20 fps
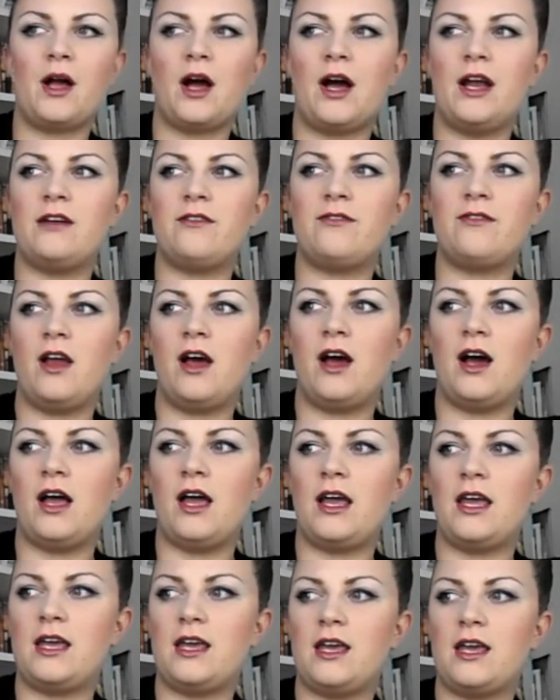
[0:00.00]
Kind of
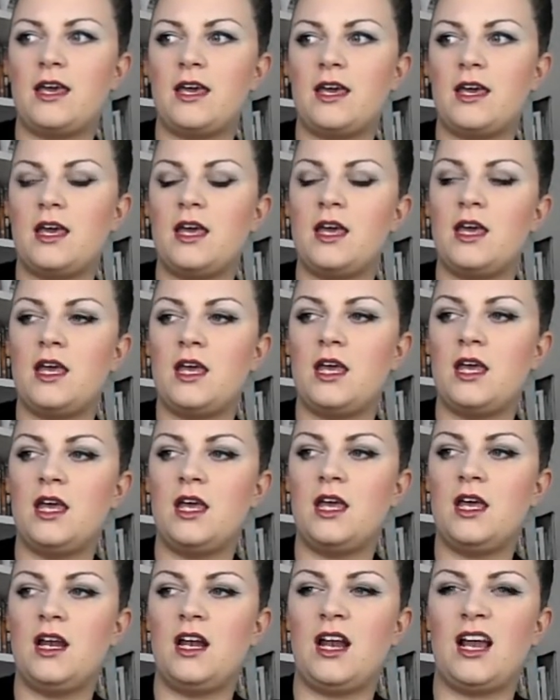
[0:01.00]

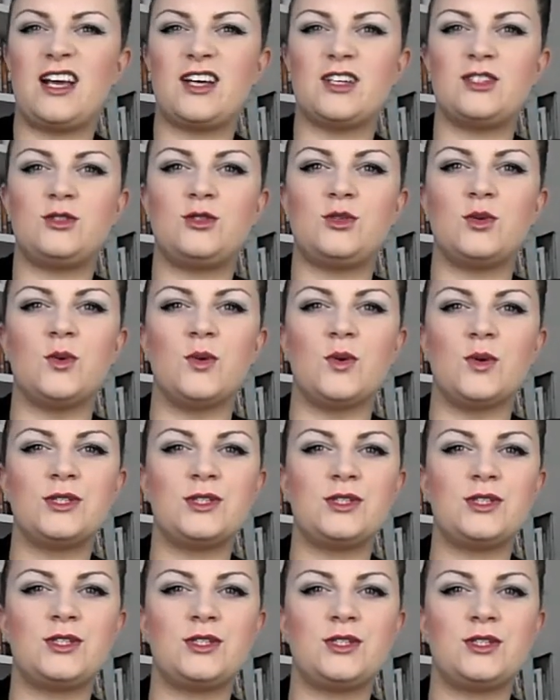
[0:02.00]
like a
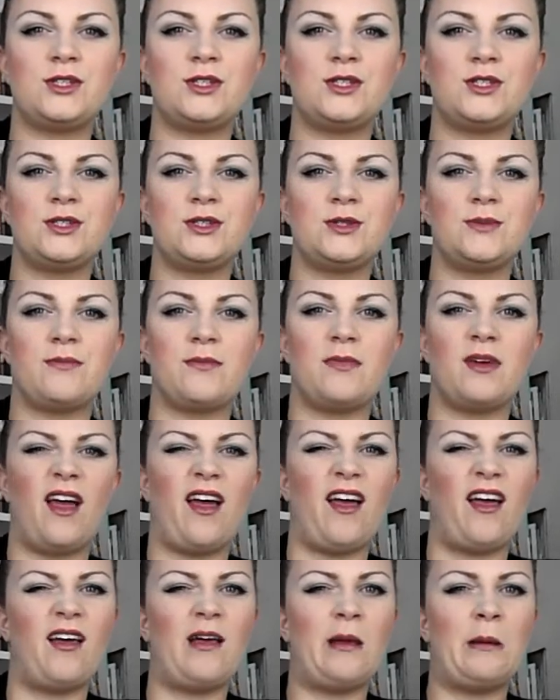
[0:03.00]
sauce,
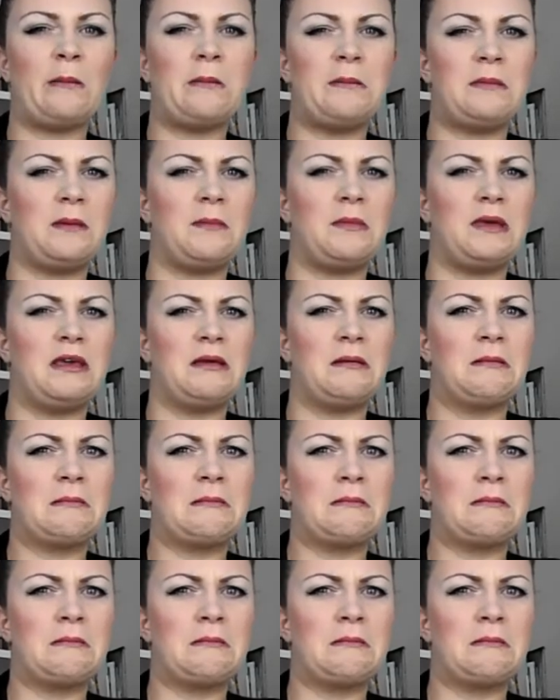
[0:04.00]
maybe.